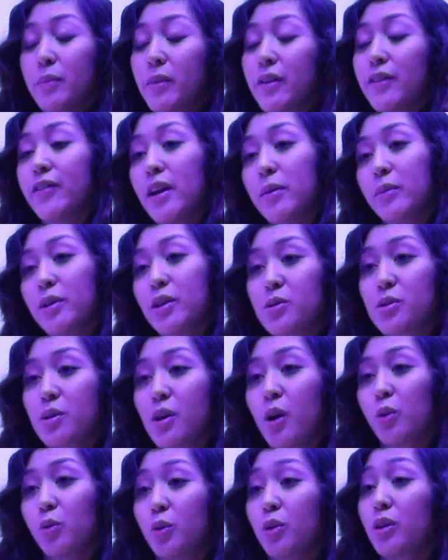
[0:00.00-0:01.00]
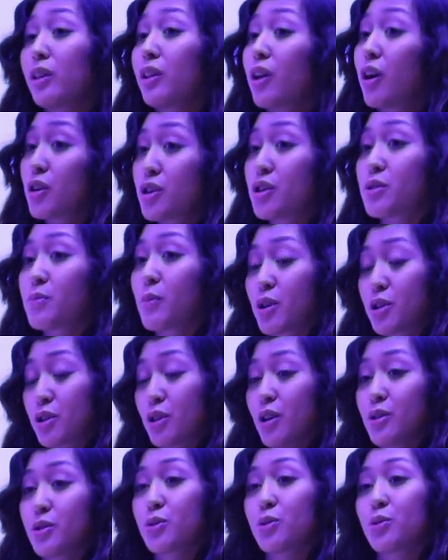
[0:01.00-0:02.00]
one point, my family used to own one of the largest
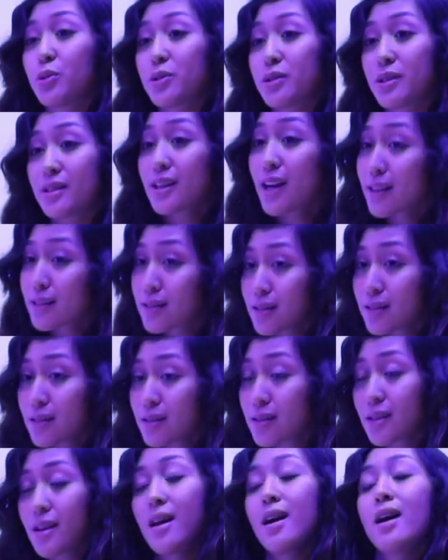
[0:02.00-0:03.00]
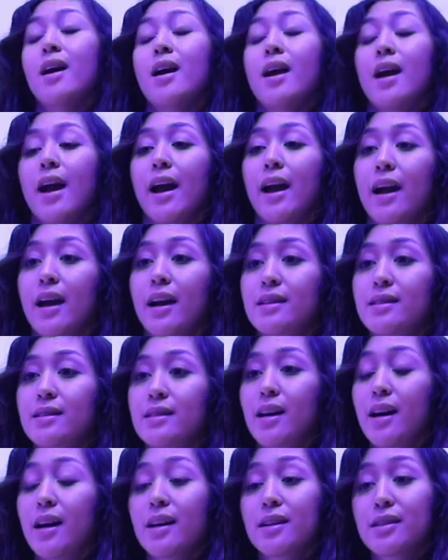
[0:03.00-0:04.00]
martial arts schools in Texas,
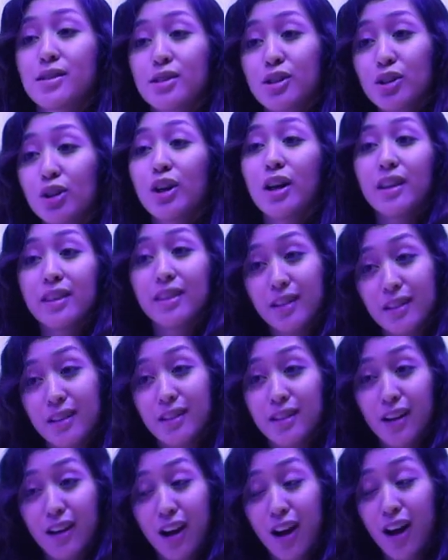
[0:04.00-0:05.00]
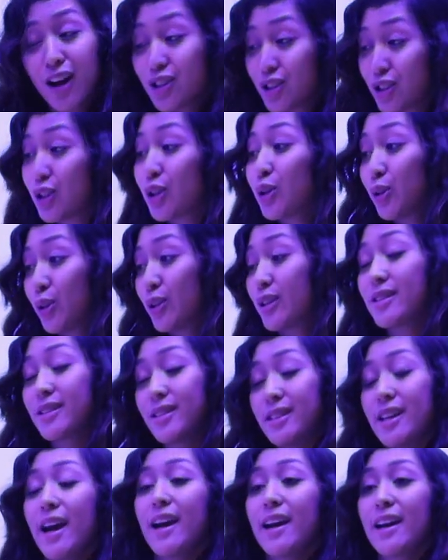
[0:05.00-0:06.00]
and uh, still until
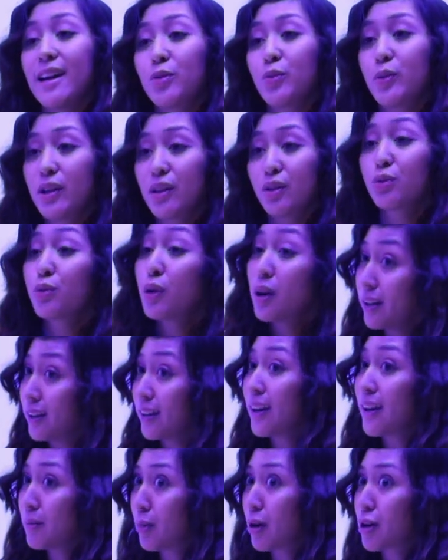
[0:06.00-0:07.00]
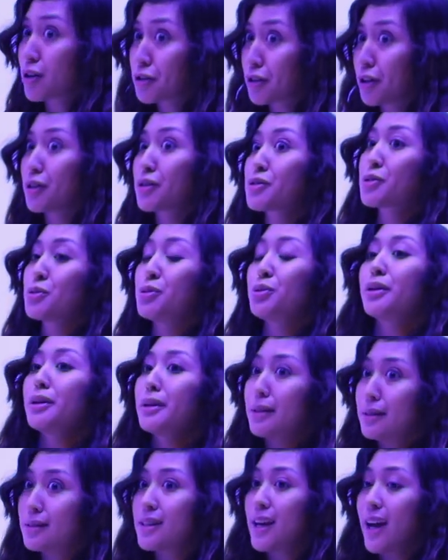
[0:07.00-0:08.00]
this day, we are running a martial arts
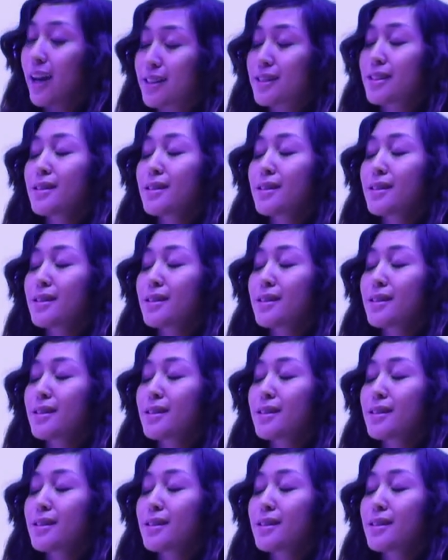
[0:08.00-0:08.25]
school in